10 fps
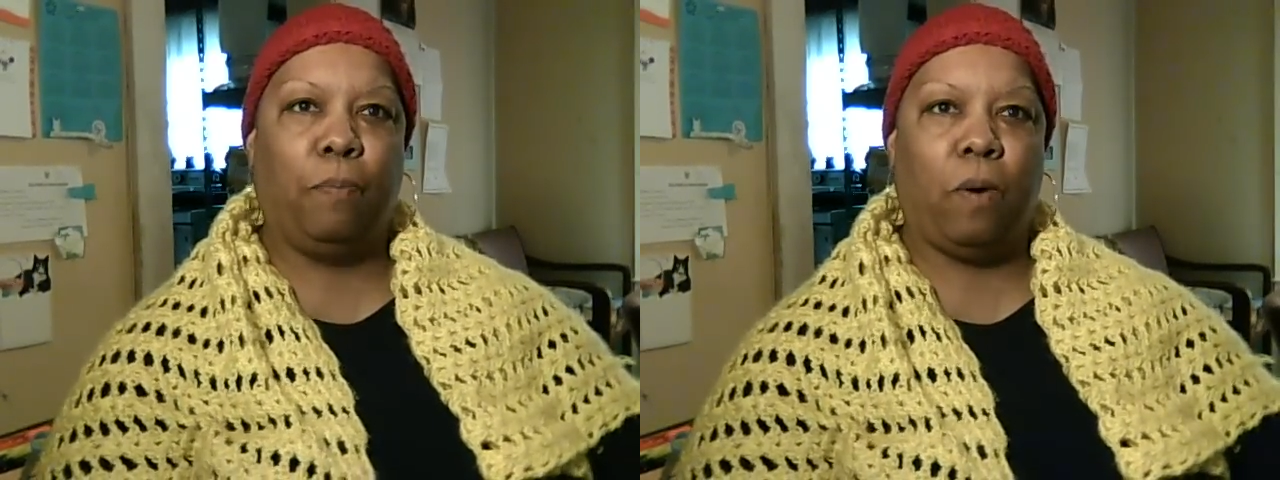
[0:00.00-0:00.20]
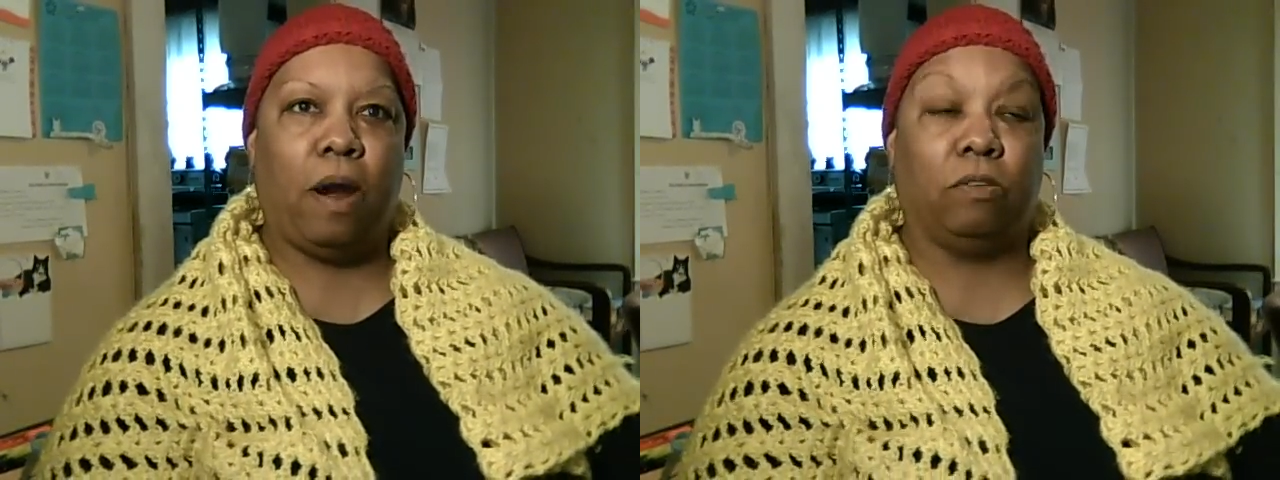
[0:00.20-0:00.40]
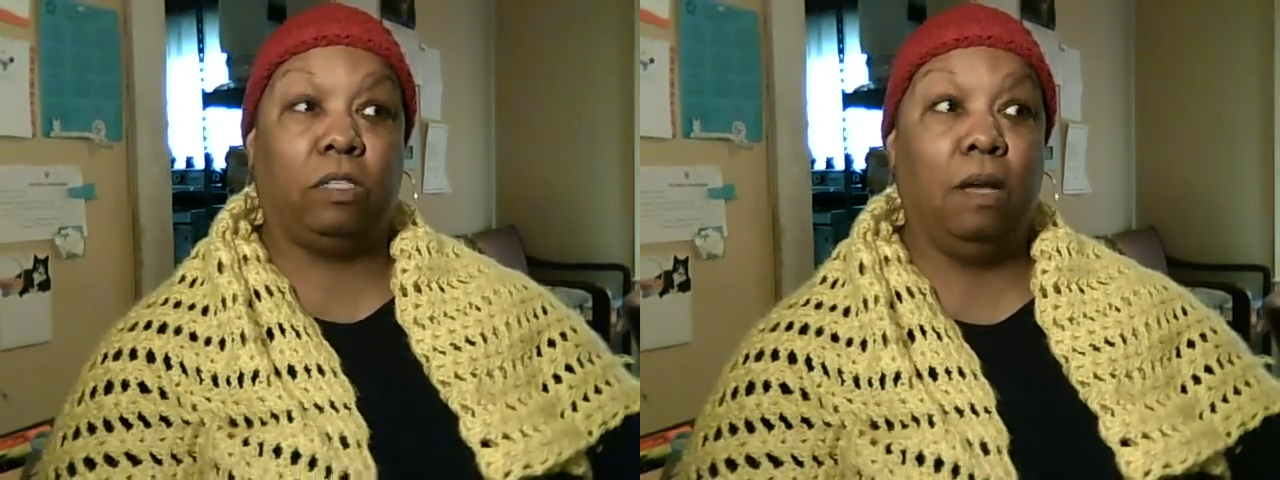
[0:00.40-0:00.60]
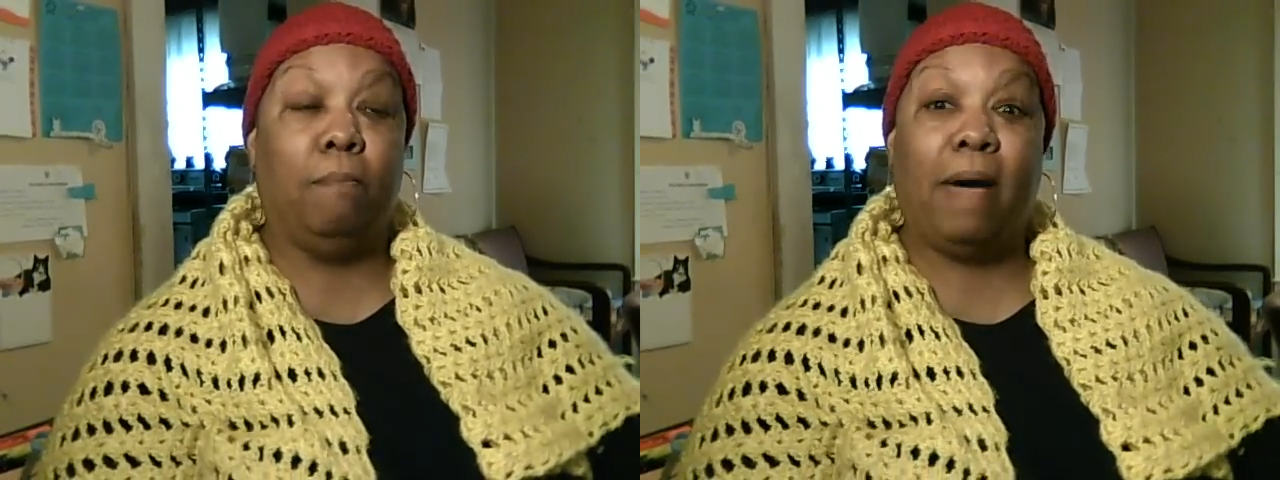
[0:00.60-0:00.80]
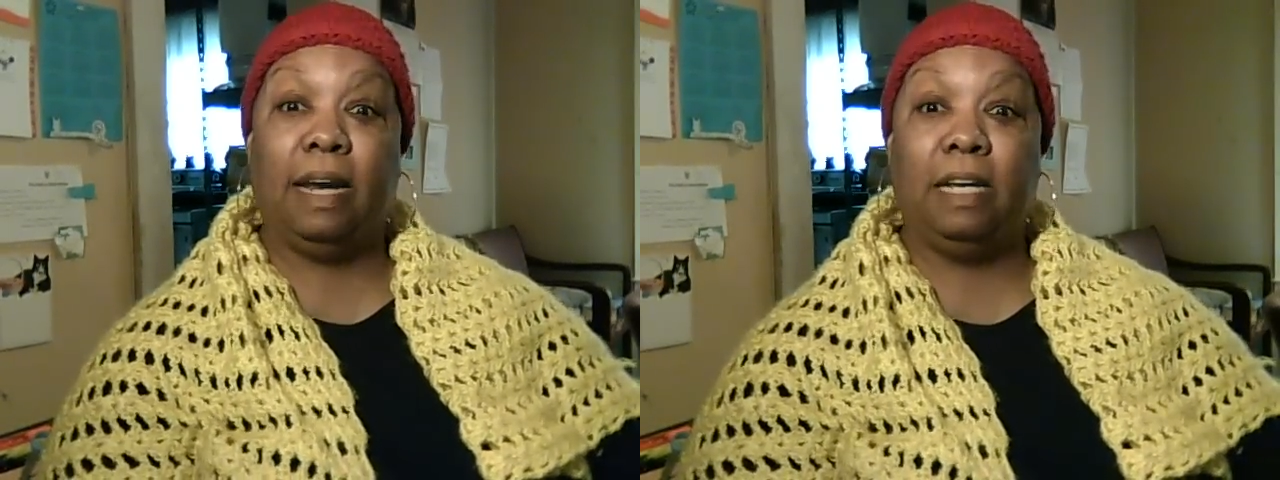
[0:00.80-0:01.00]
prayer.
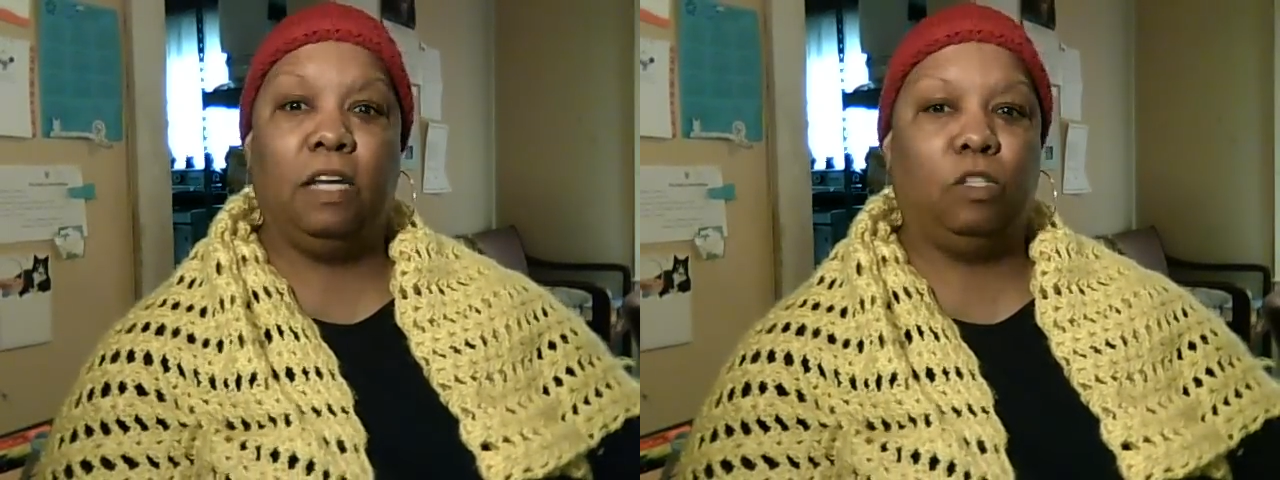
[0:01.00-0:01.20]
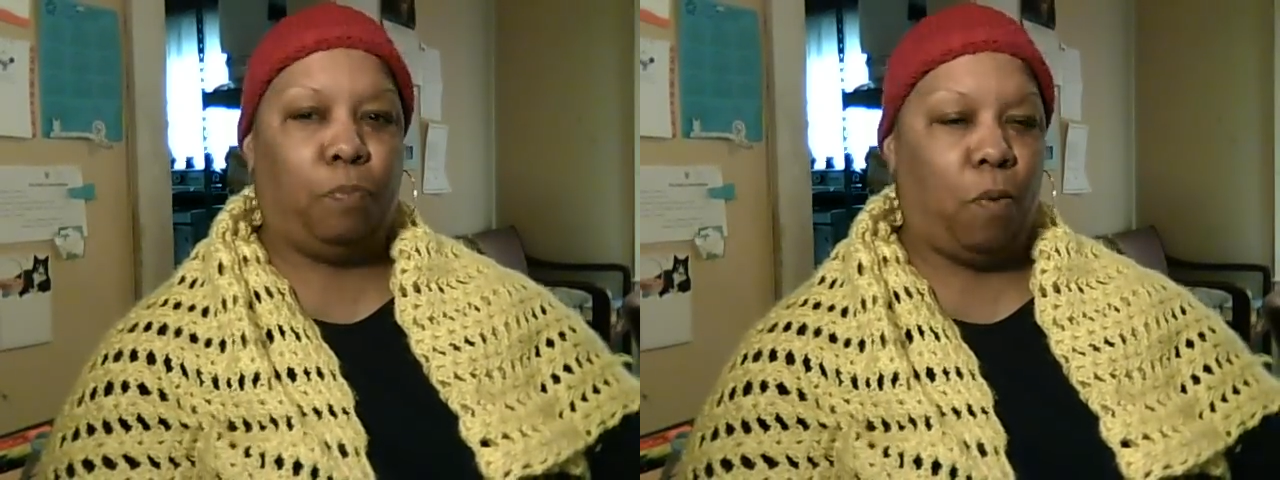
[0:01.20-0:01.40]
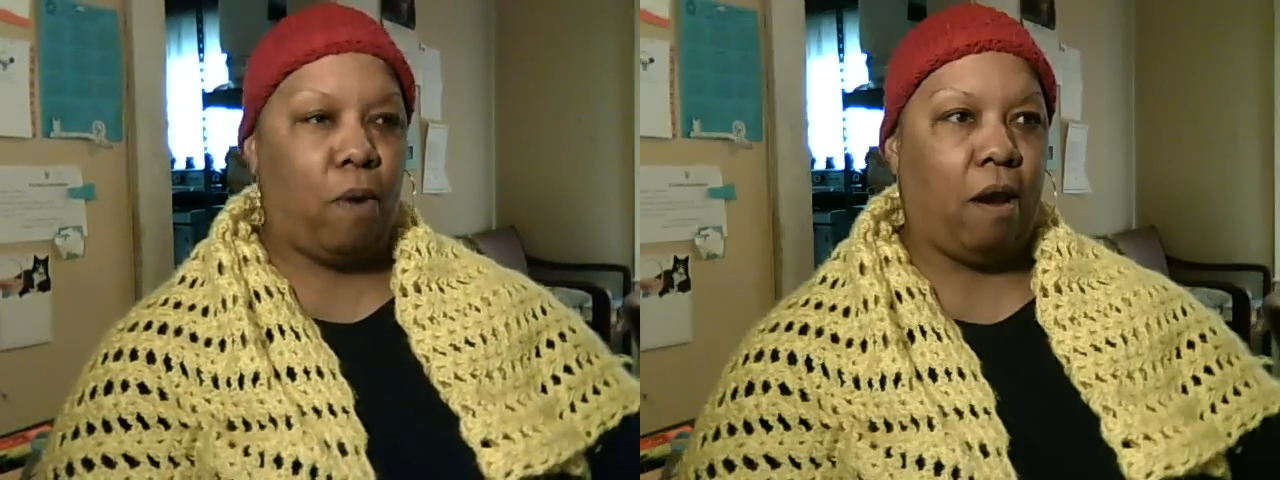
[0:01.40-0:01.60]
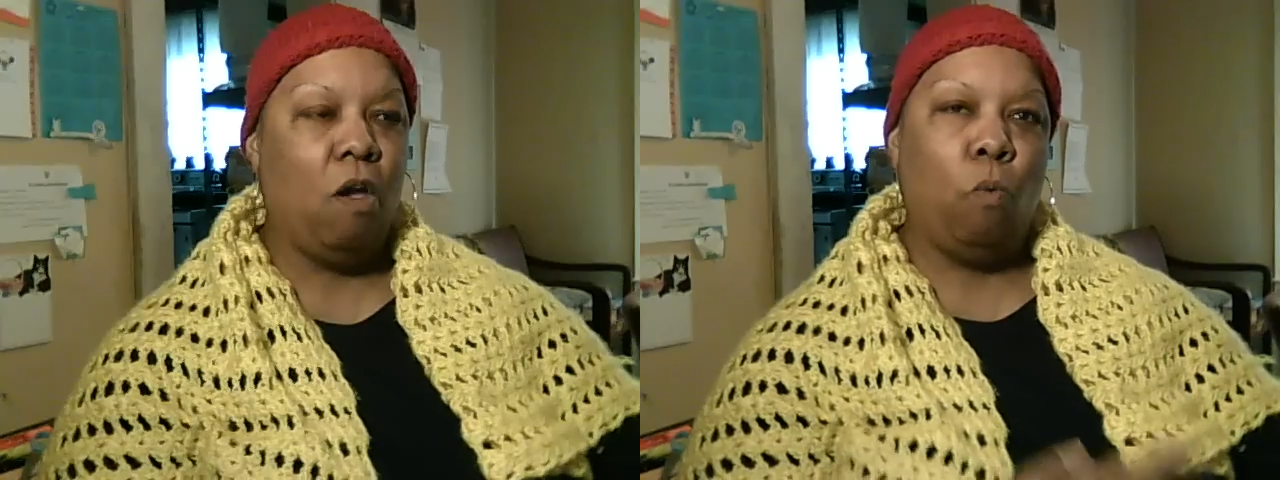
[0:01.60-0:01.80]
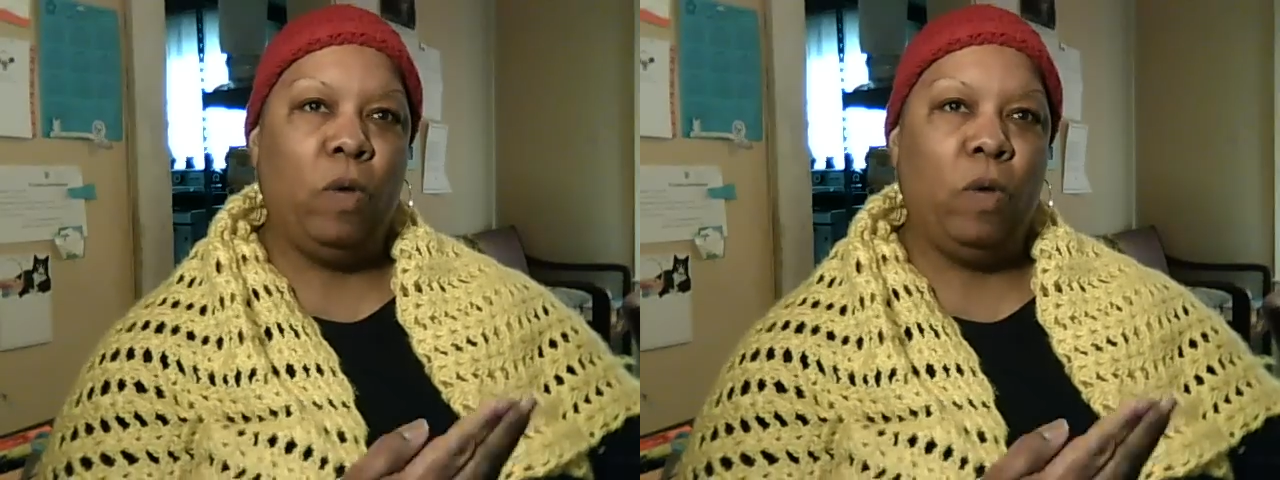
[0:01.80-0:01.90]
Somebody needs prayer.